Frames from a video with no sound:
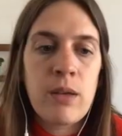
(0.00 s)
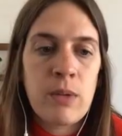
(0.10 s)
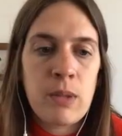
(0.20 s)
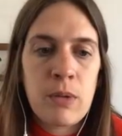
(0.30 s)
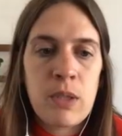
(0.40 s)
It
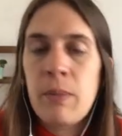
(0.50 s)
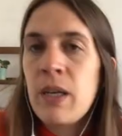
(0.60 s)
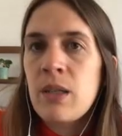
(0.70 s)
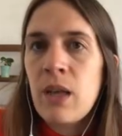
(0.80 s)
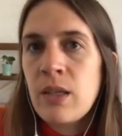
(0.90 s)
was supposed to be
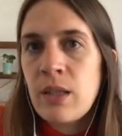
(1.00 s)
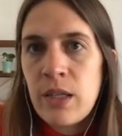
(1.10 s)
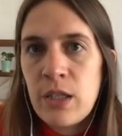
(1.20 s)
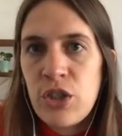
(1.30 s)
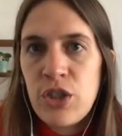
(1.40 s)
a
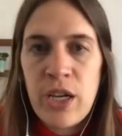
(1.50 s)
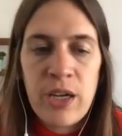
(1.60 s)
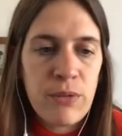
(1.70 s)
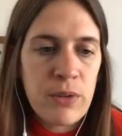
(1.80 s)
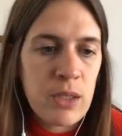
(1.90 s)
slight
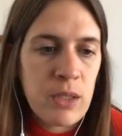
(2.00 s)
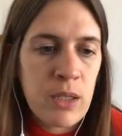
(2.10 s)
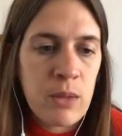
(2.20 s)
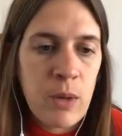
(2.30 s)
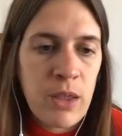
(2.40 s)
shift
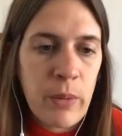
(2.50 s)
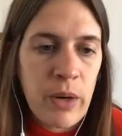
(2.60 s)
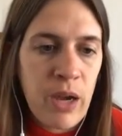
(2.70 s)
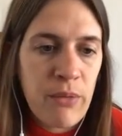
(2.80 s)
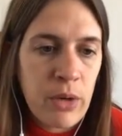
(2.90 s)
in what they were
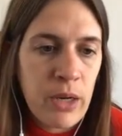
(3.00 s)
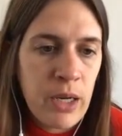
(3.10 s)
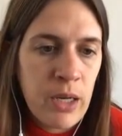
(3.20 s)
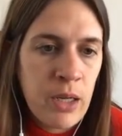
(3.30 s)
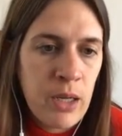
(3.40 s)

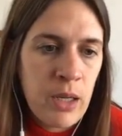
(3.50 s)
covering.